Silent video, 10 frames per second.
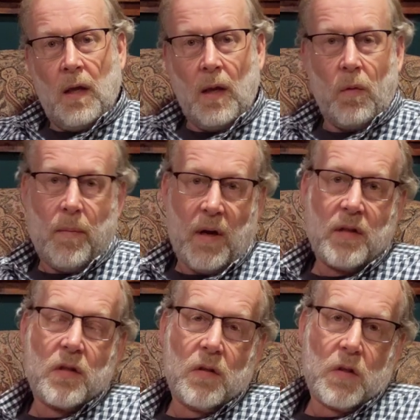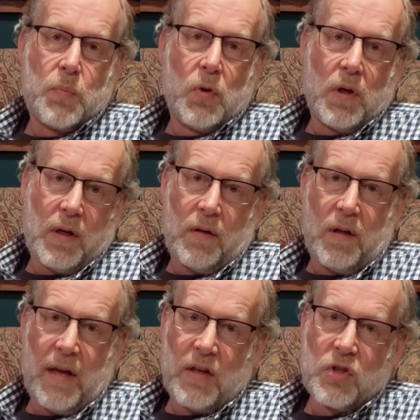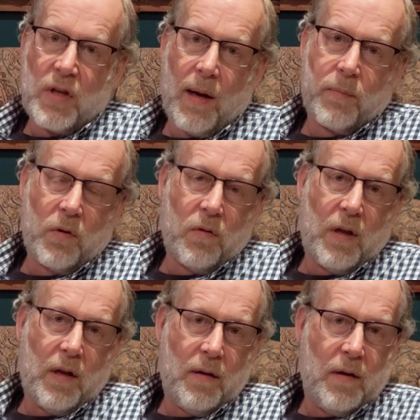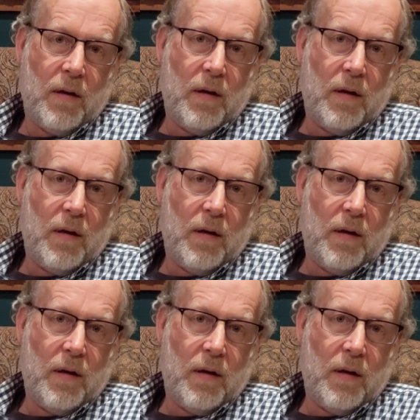He reminds in this book, in the last chapter, that